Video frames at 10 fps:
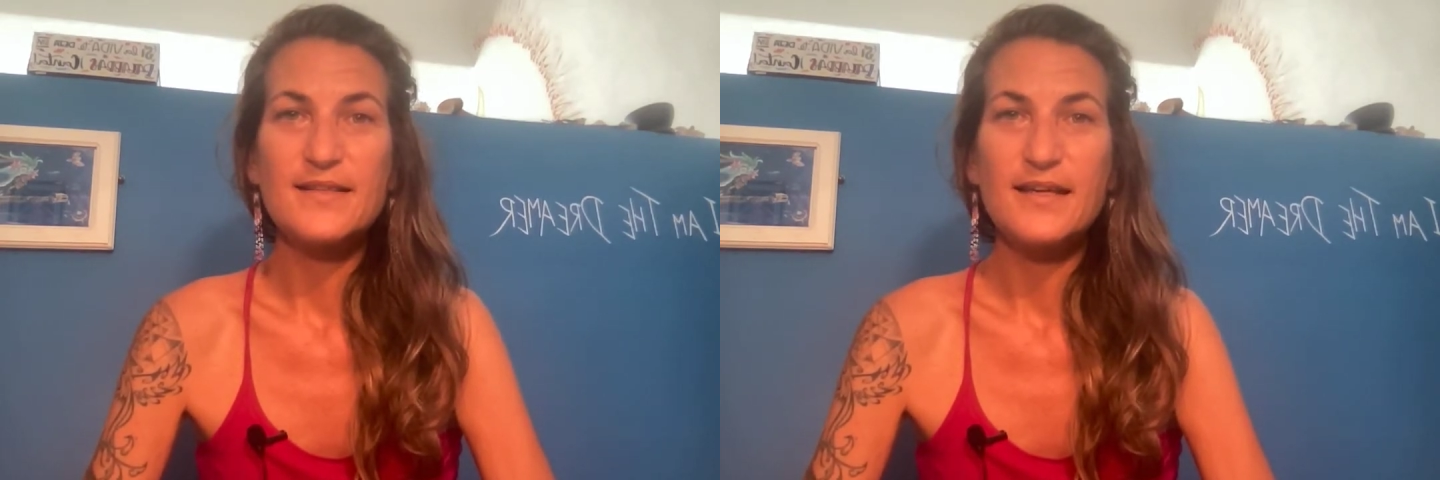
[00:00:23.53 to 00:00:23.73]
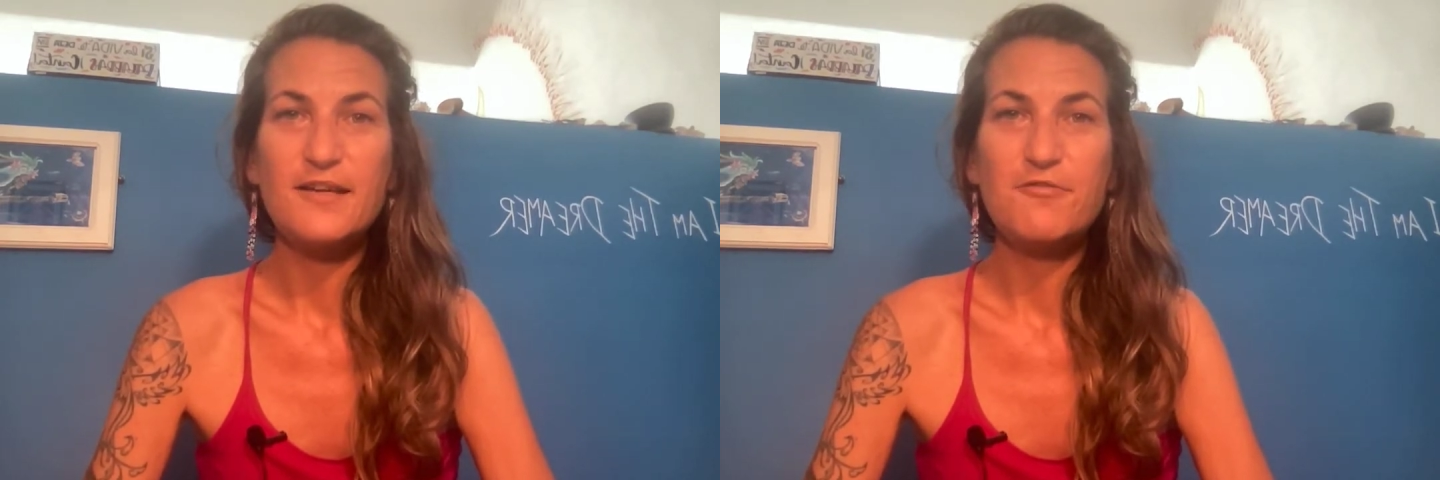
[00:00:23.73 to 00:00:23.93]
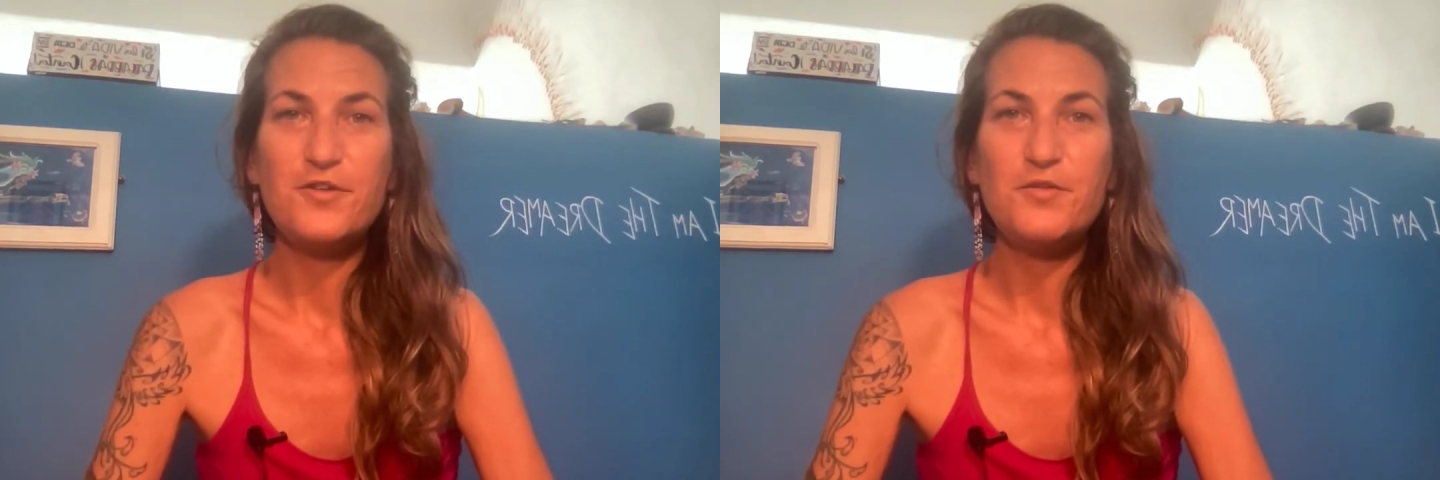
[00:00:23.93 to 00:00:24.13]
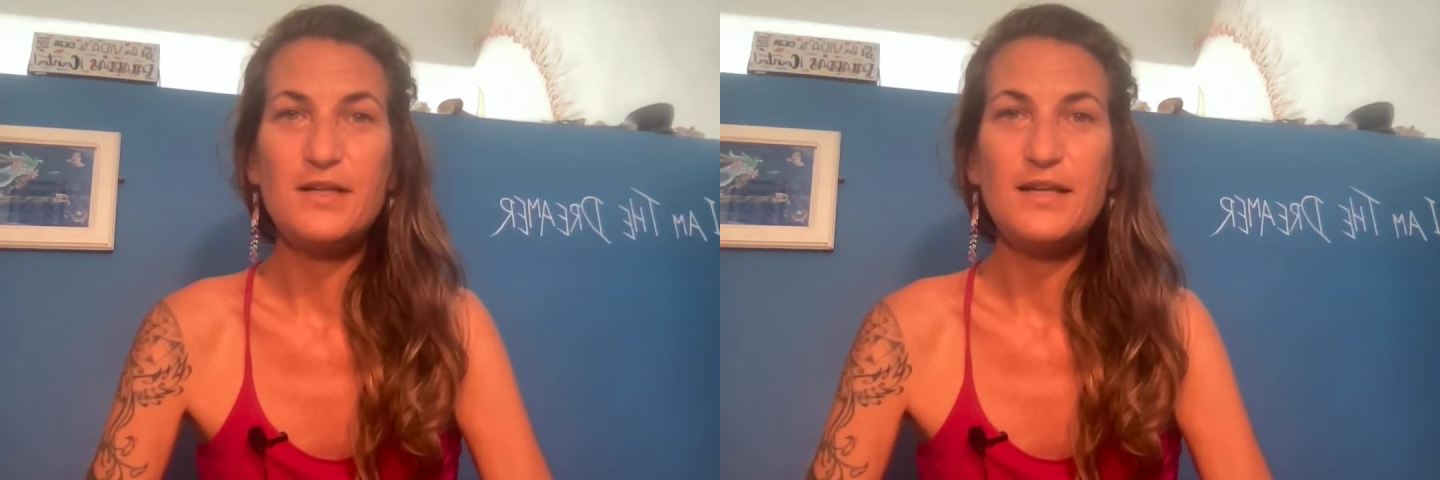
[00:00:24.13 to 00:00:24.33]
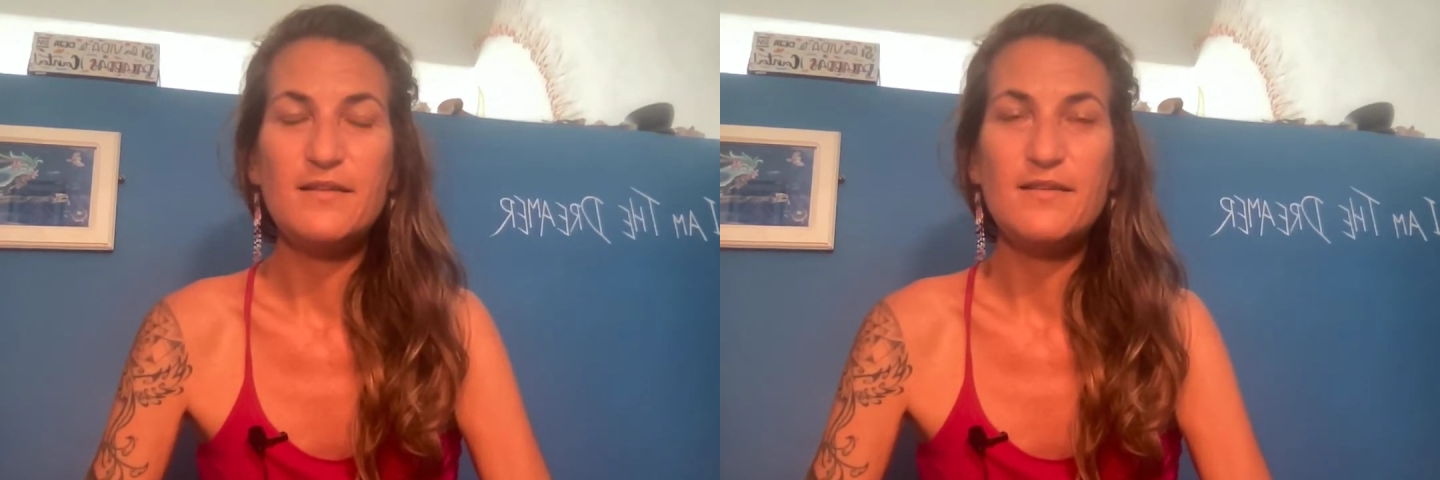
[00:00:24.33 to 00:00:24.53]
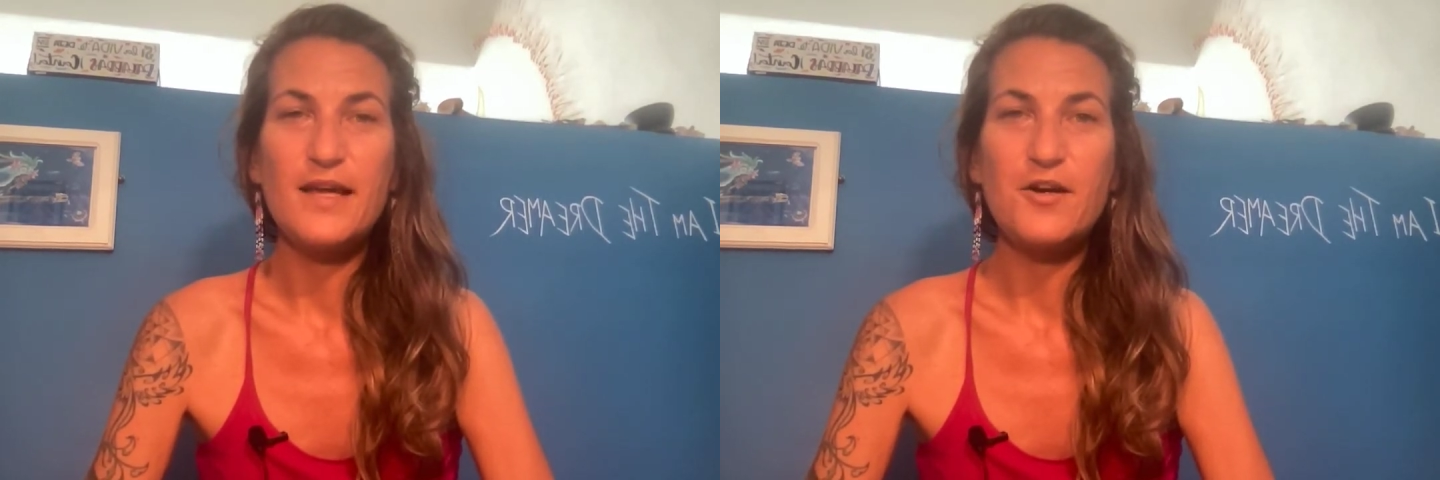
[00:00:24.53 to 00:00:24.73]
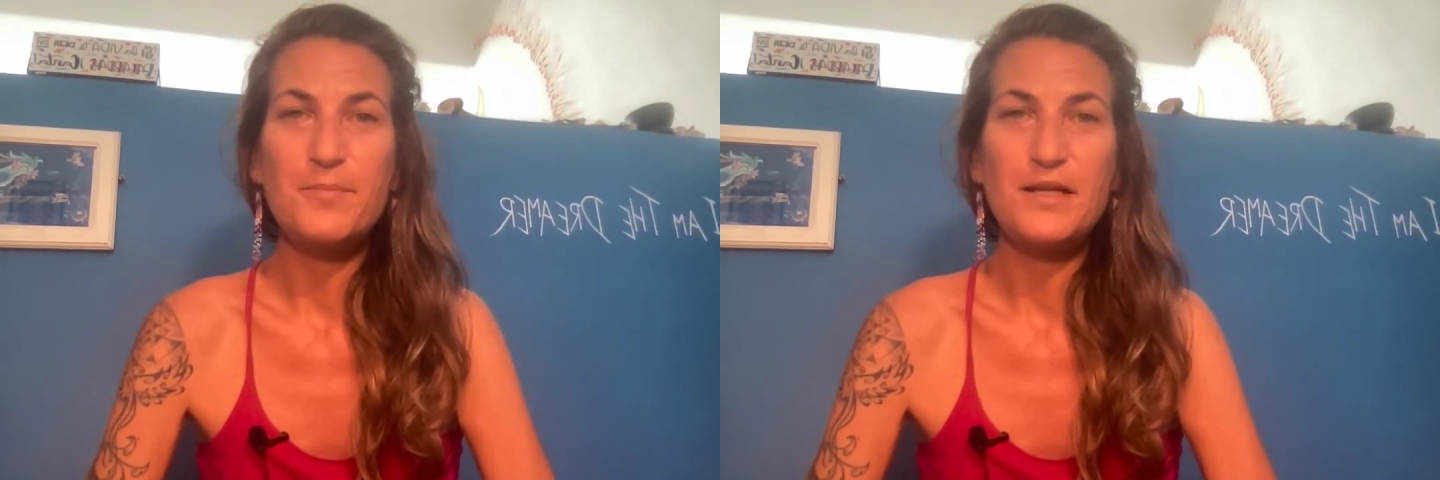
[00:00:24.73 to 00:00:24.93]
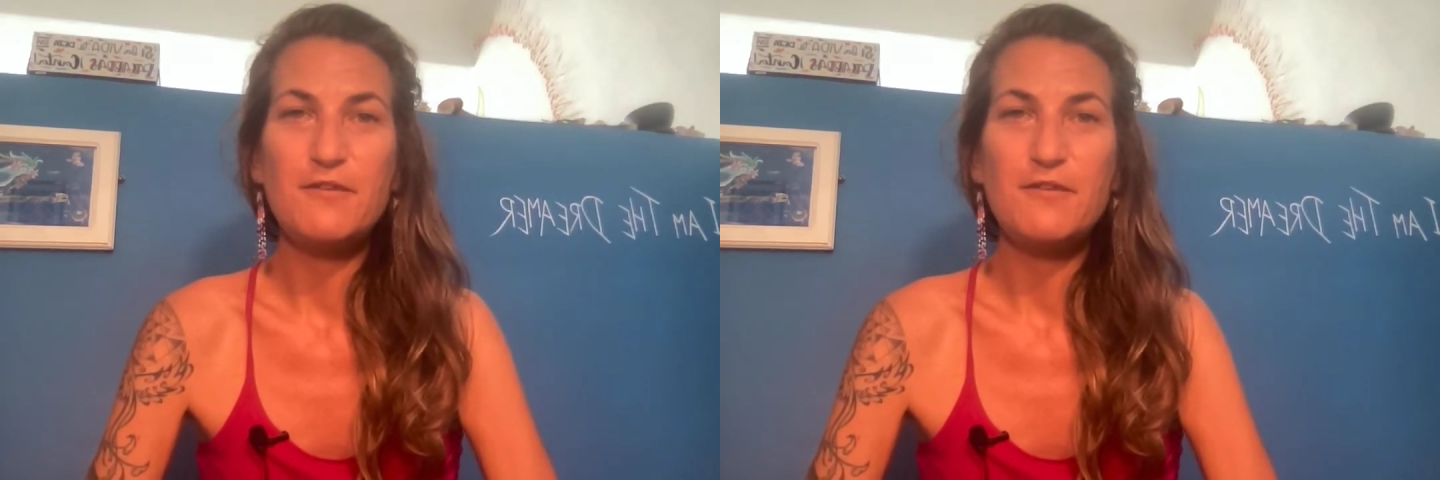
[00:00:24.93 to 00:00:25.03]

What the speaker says: if you need therapy,